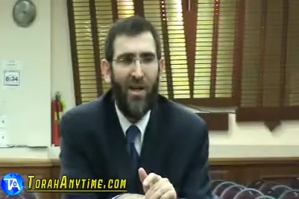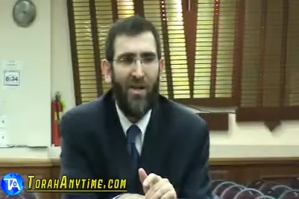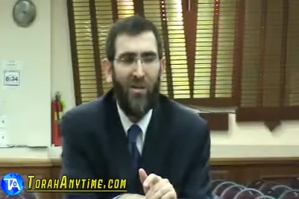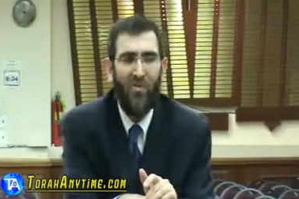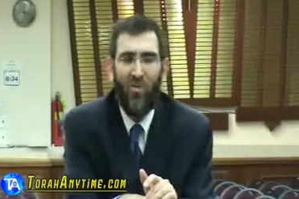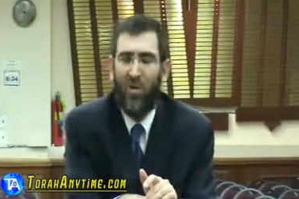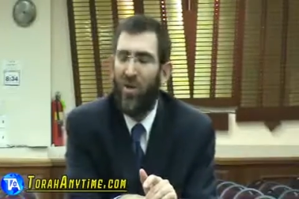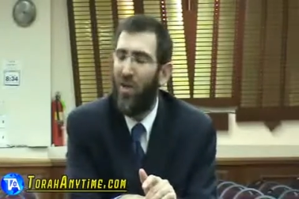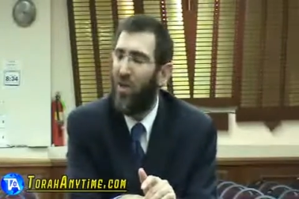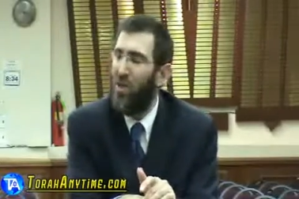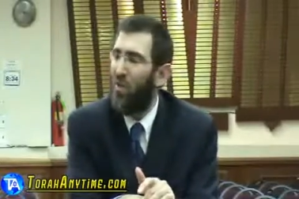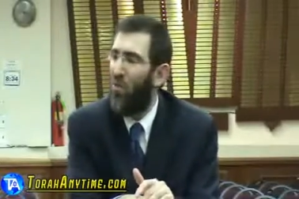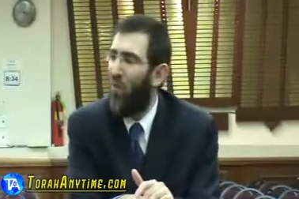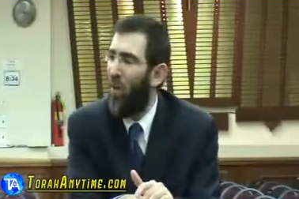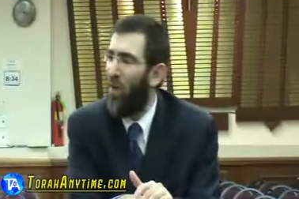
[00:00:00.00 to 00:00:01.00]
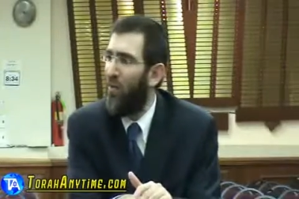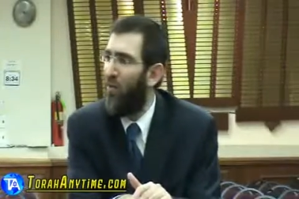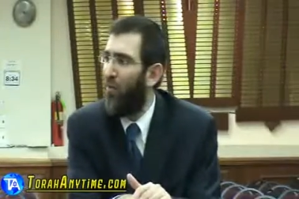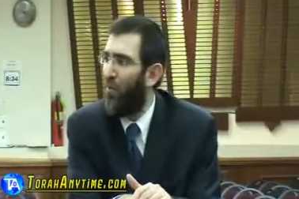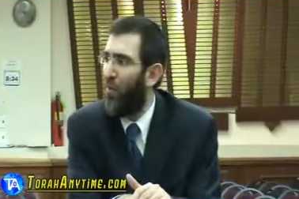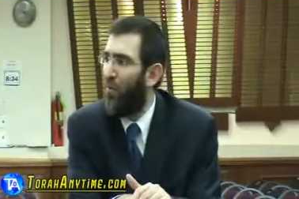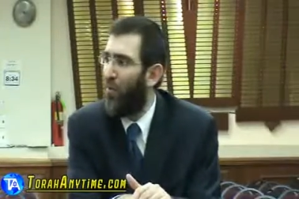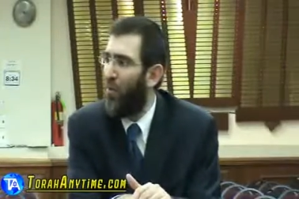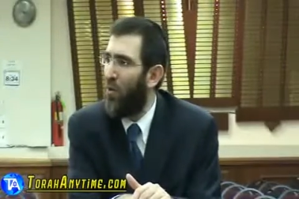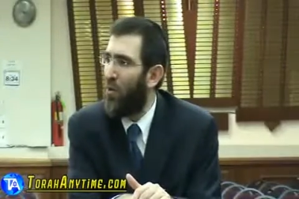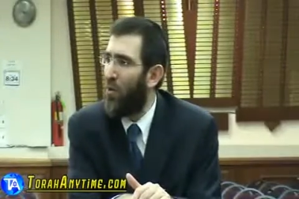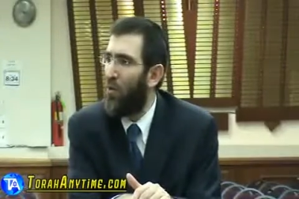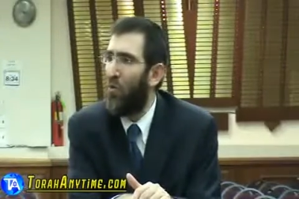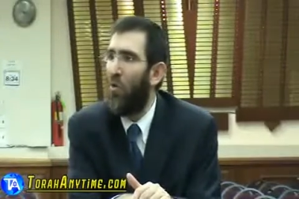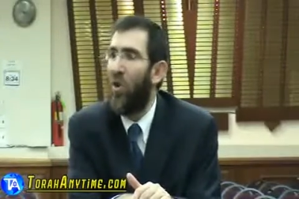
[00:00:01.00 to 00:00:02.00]
is really it's a way for a
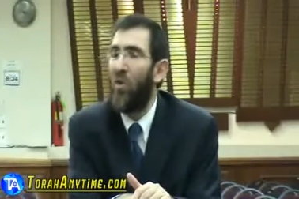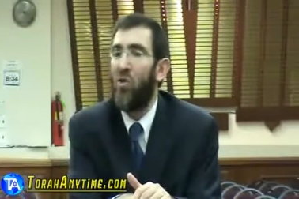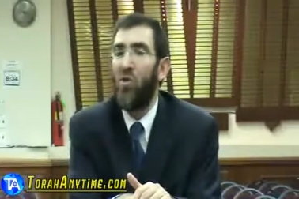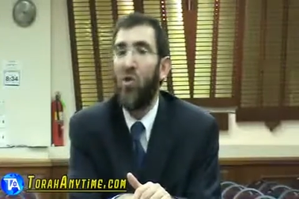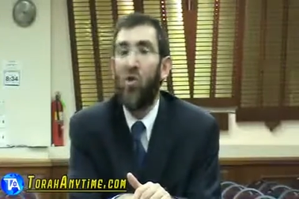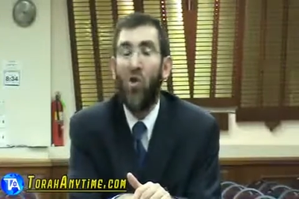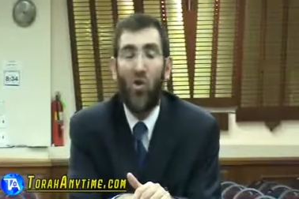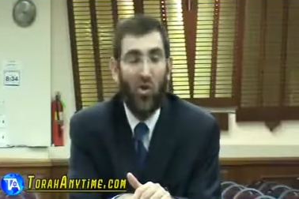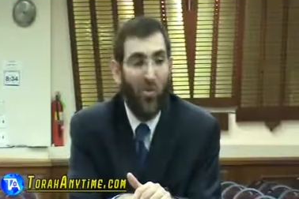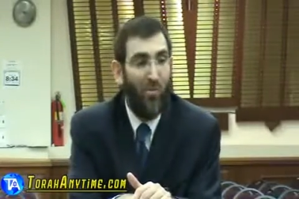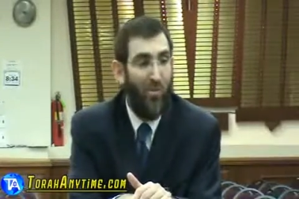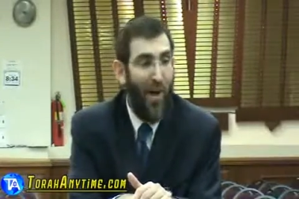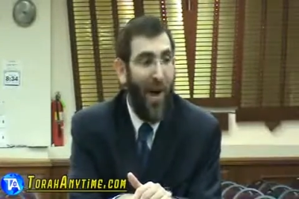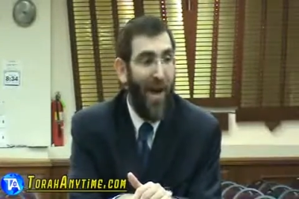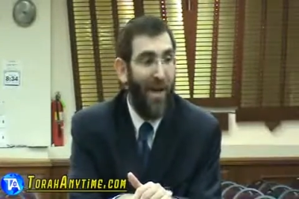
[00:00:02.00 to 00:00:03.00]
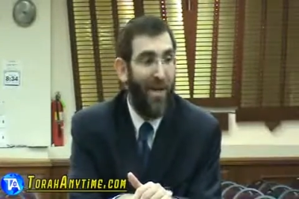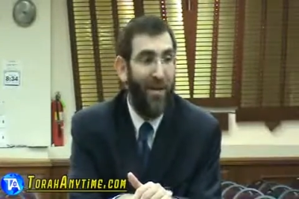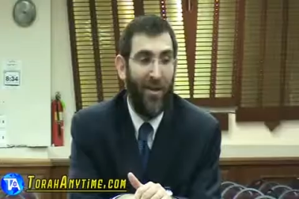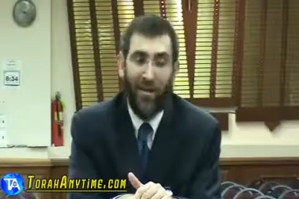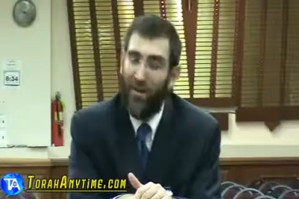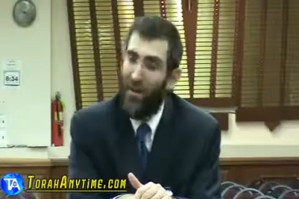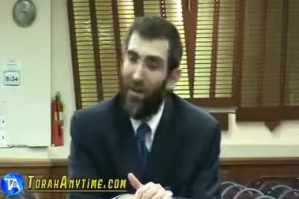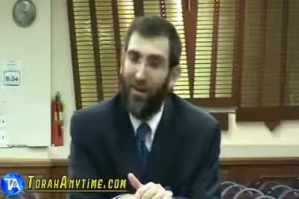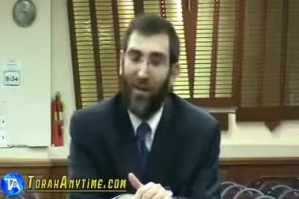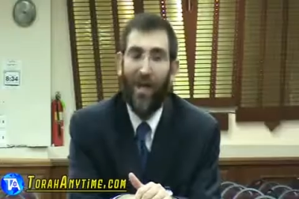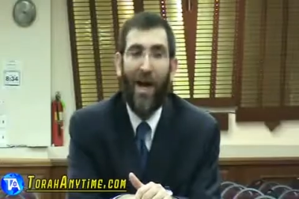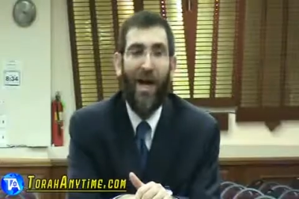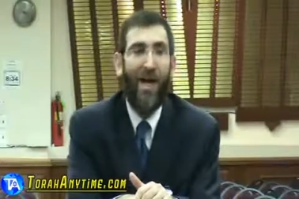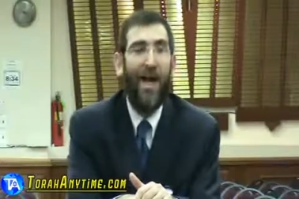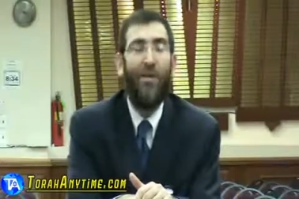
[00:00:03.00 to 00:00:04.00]
person to assert back
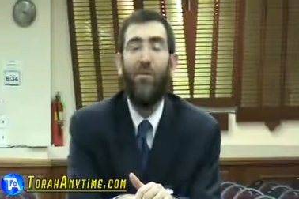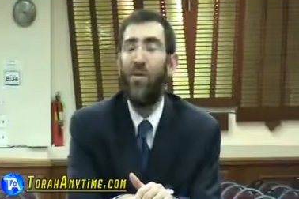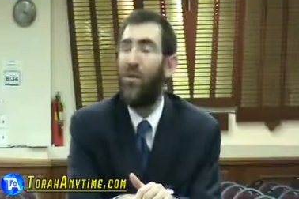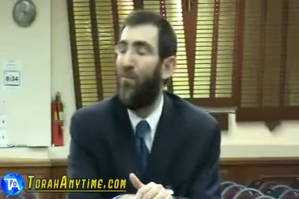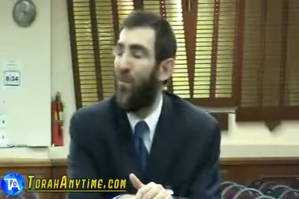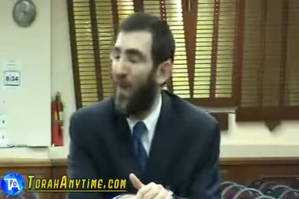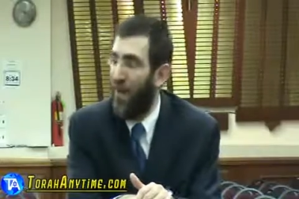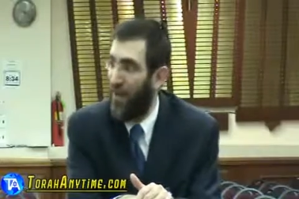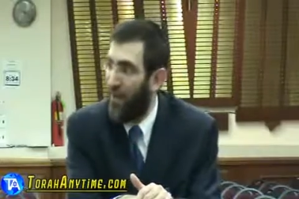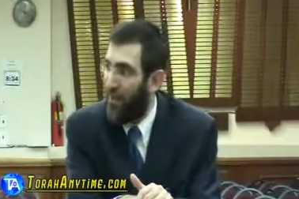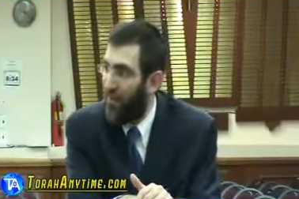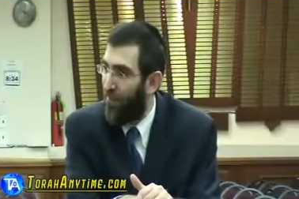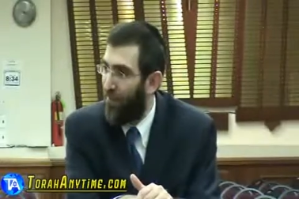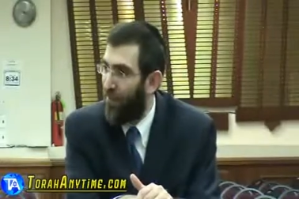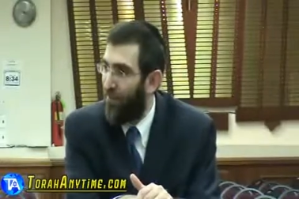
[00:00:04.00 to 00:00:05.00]
that I am somebody.